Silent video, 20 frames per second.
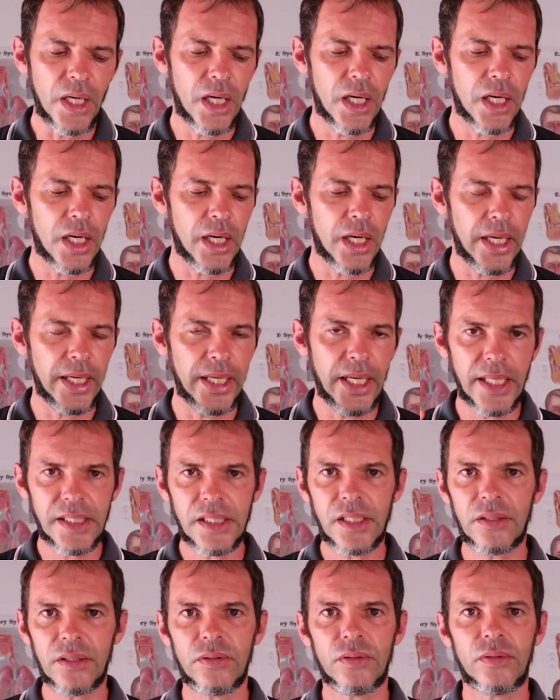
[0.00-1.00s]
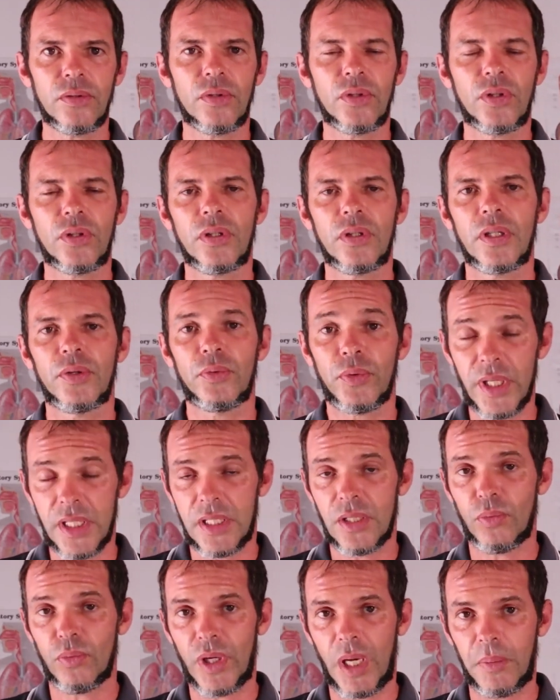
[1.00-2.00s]
Another
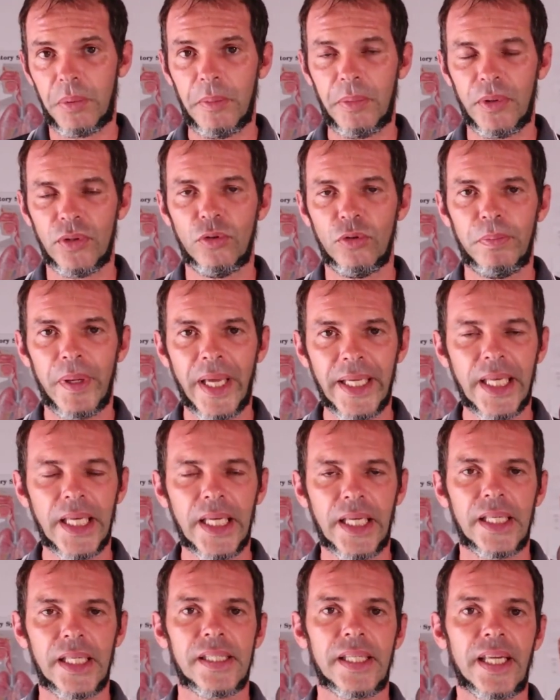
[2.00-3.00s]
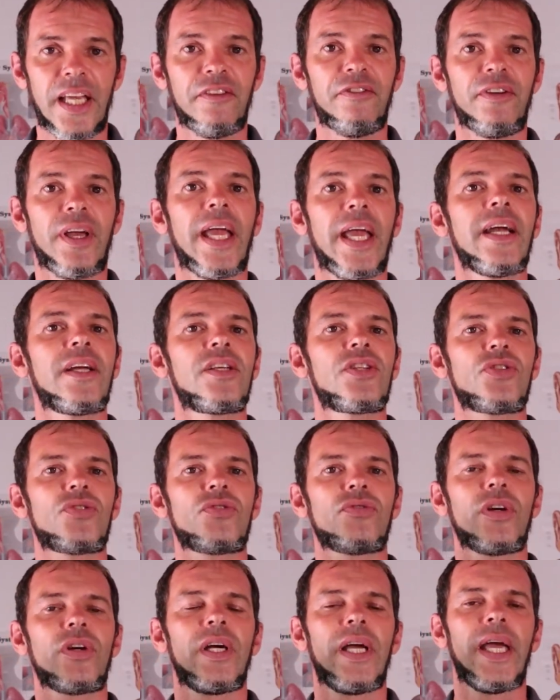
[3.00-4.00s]
reason why people do packing is have
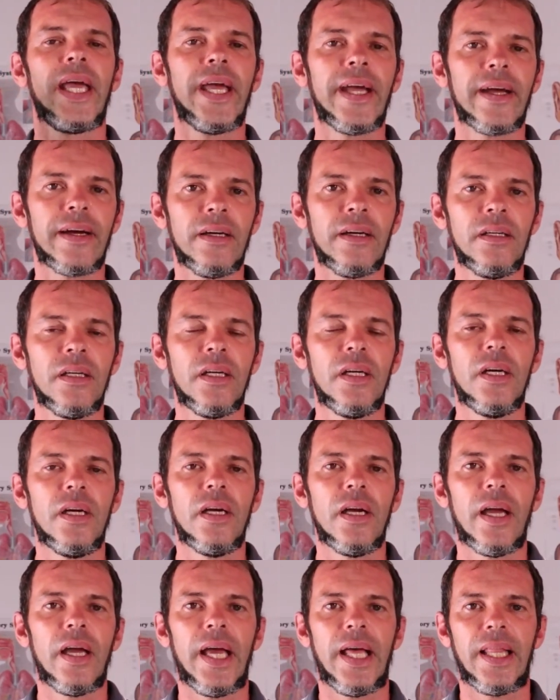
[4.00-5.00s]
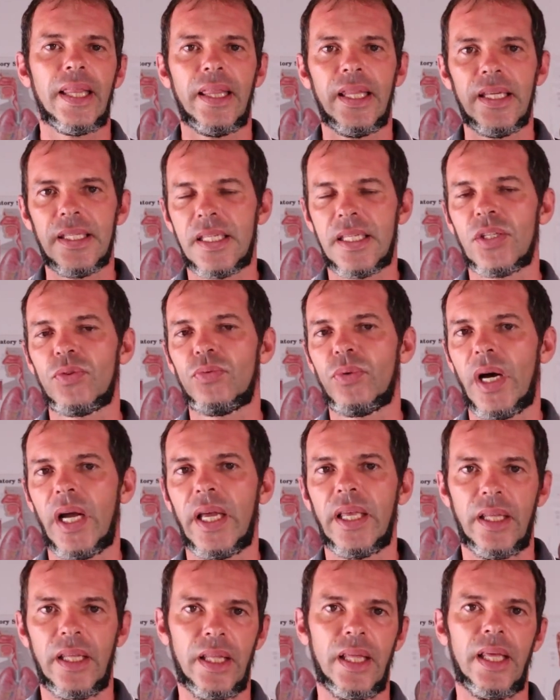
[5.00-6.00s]
extra air, and this is
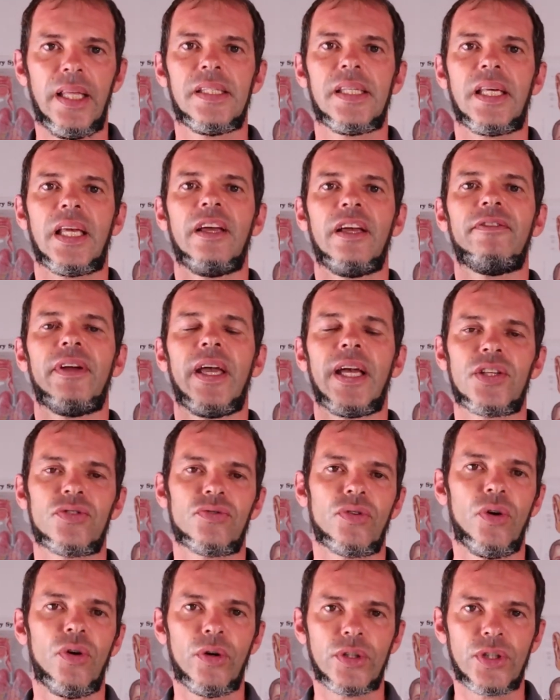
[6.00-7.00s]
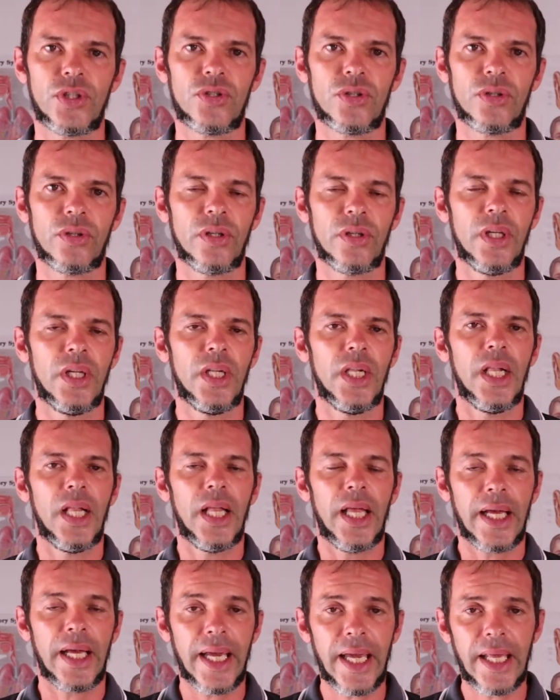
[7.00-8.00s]
why it's have extra oxygen.
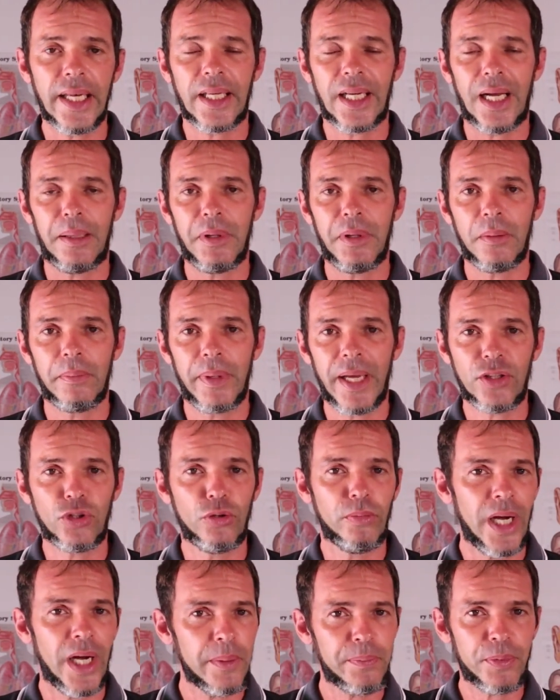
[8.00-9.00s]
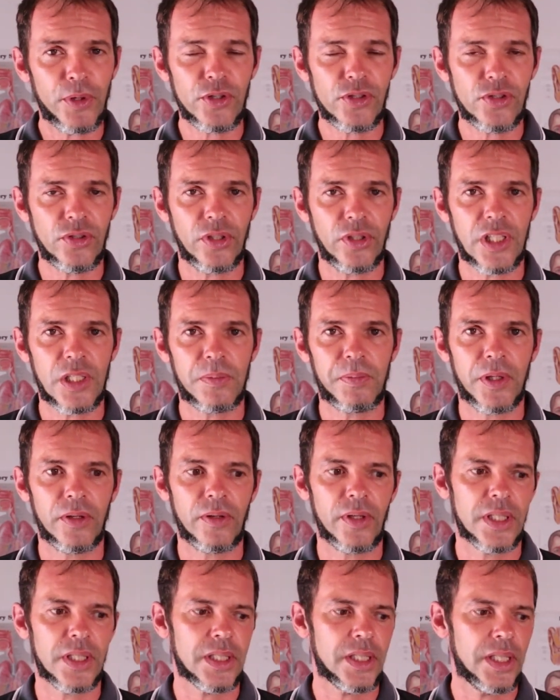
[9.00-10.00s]
Again, coming back to my personal
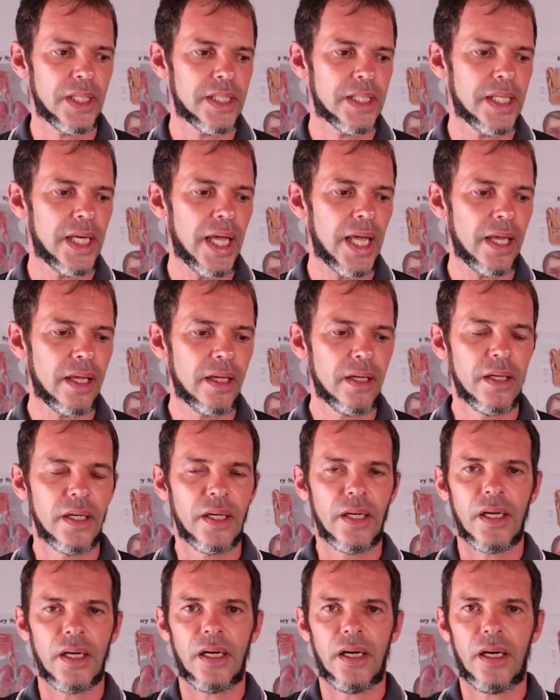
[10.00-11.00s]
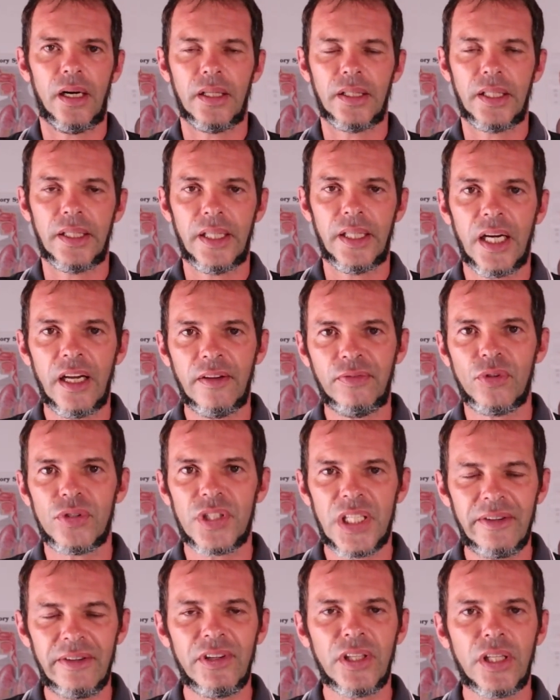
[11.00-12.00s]
experience, let's say the dive to
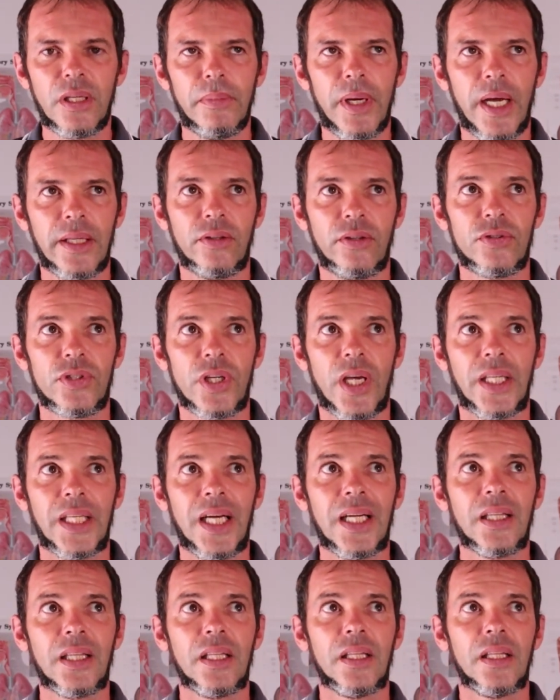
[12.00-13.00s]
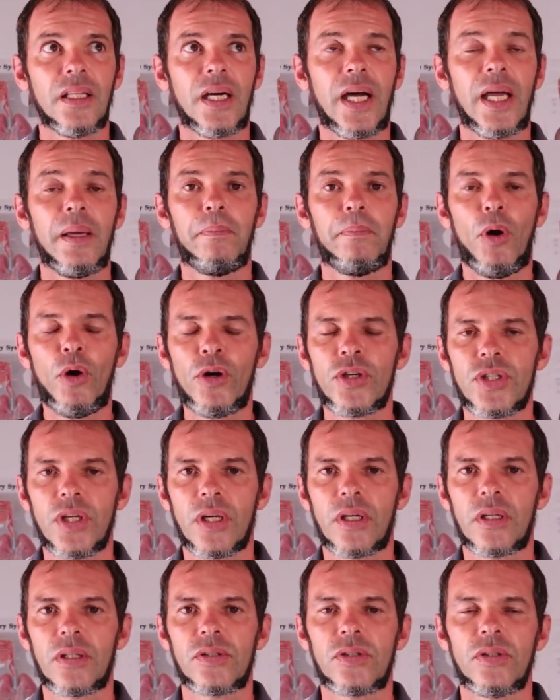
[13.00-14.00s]
70 meters, I'm not
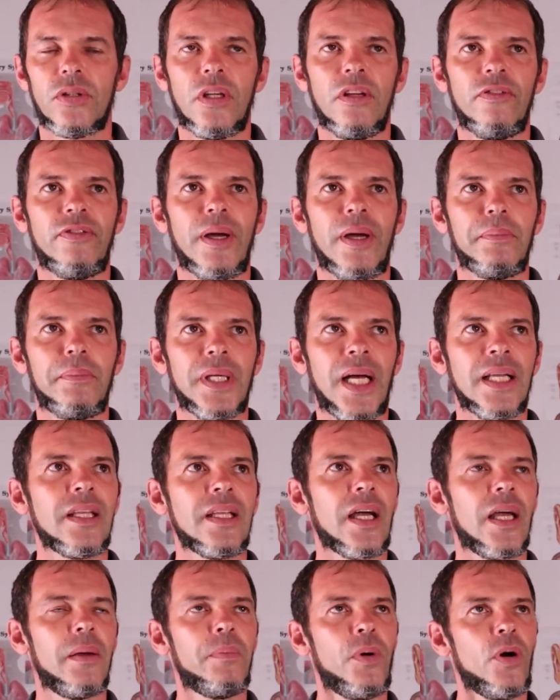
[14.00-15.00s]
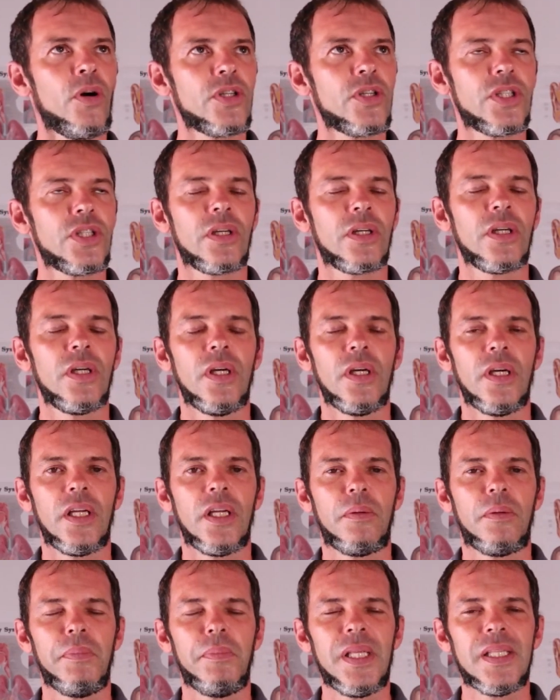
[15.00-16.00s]
hypoxic. So if I'm not hypoxic,
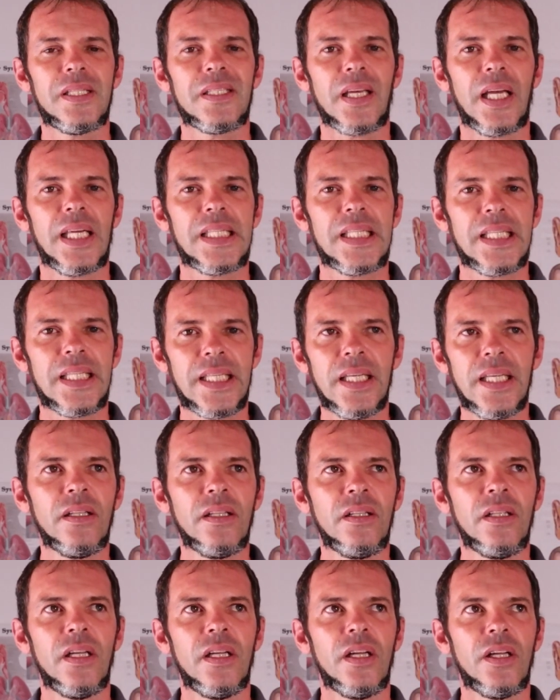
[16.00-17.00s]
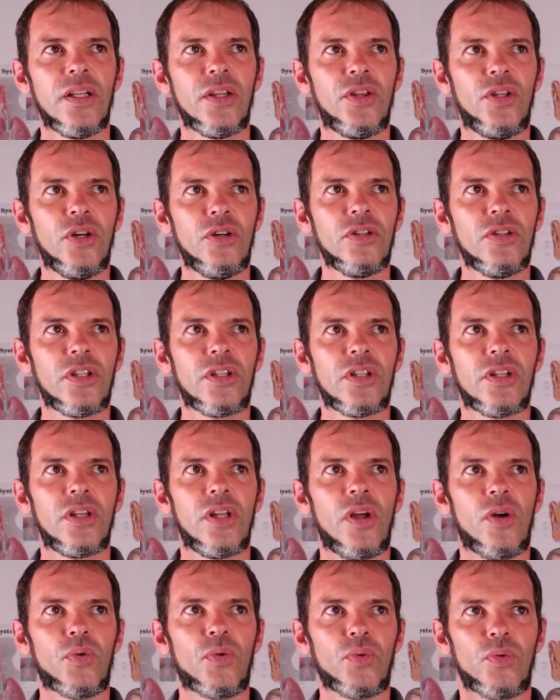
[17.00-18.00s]
it means I still don't
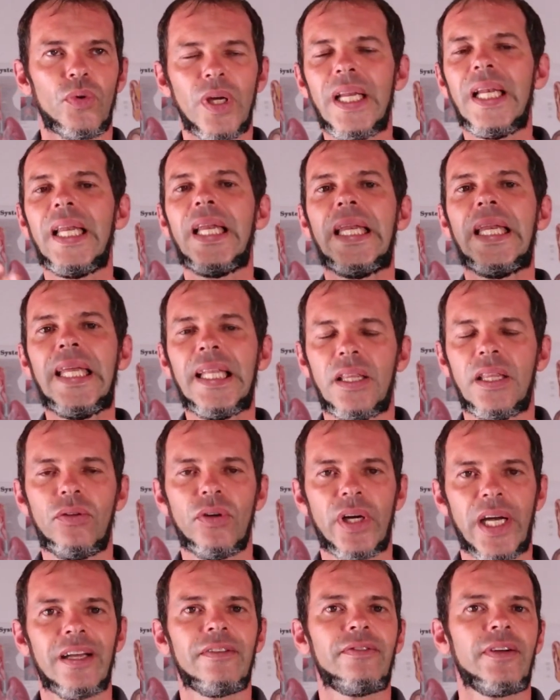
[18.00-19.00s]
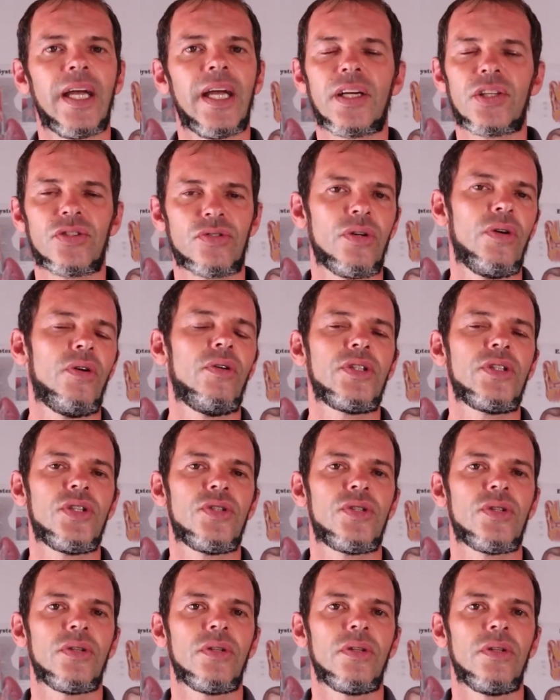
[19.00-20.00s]
really need to have extra
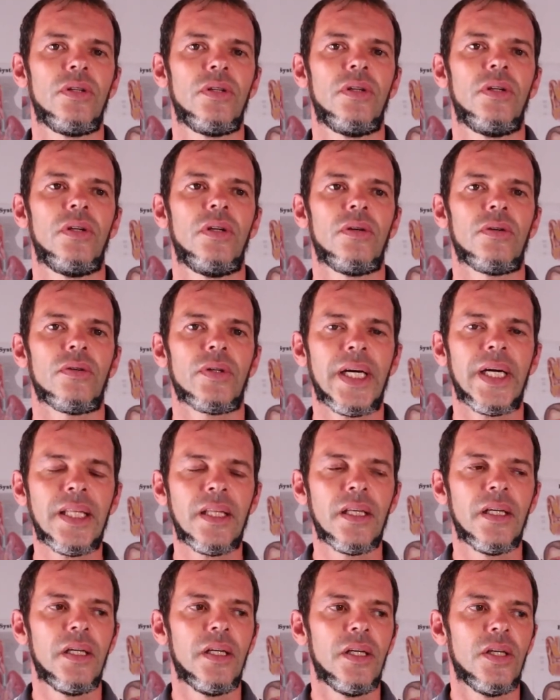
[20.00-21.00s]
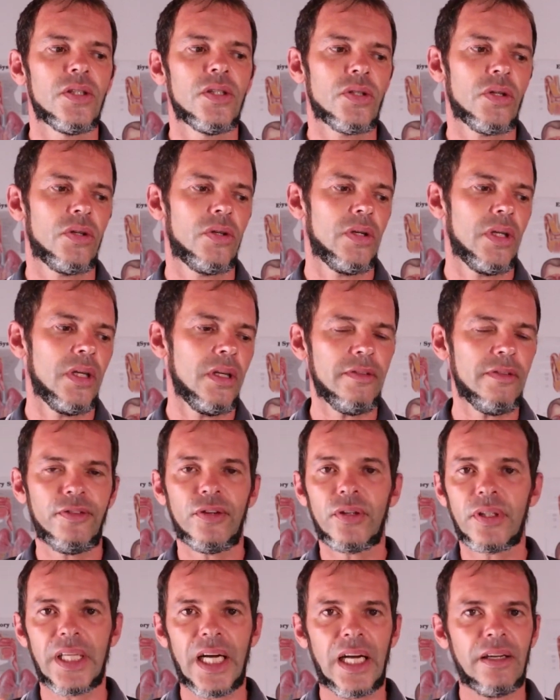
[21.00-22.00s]
oxygen, right? So if
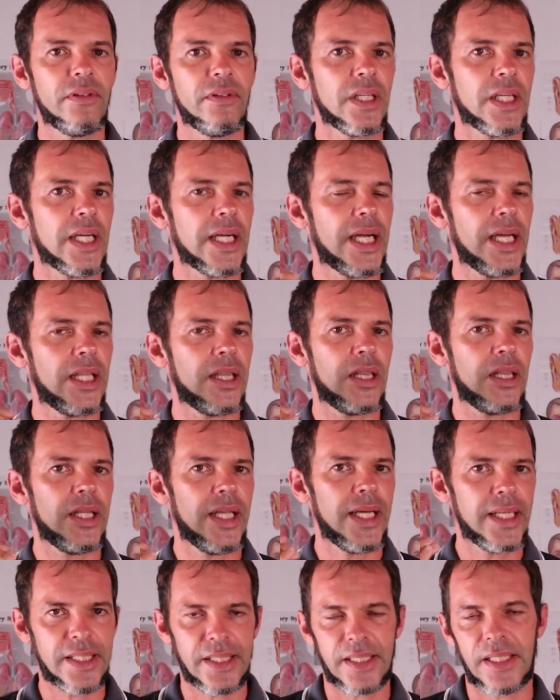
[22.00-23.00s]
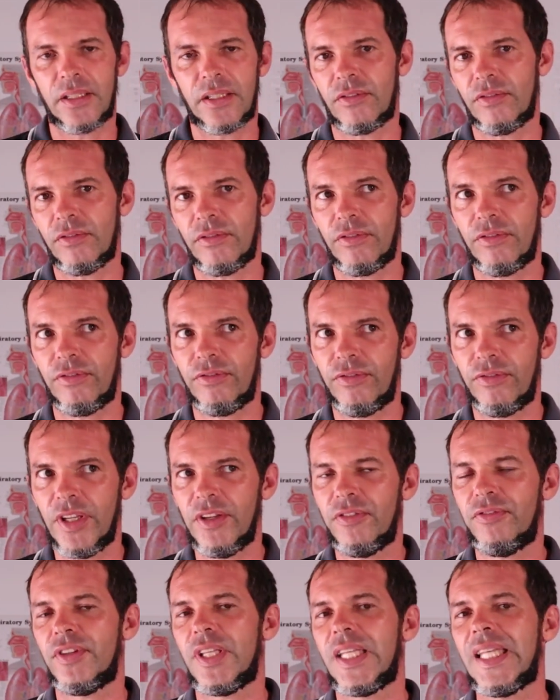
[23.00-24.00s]
you're diving again less than
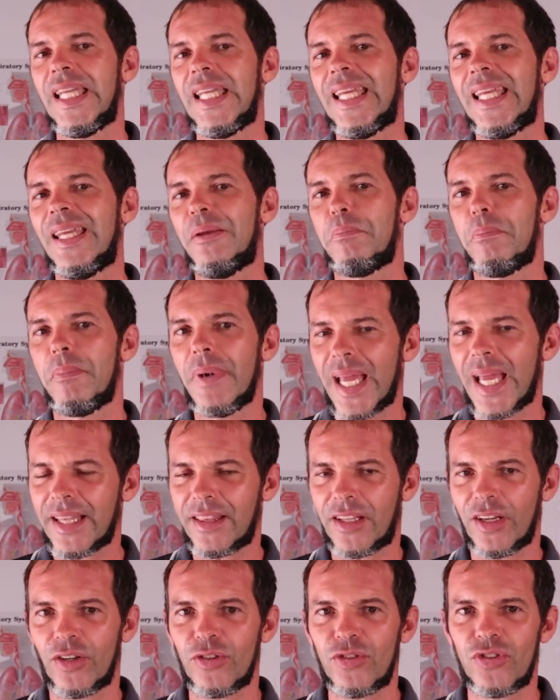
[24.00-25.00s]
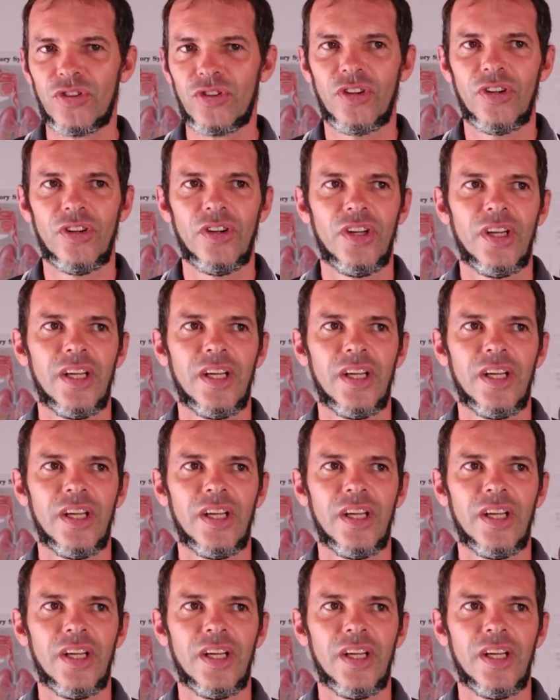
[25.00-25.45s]
50 meters,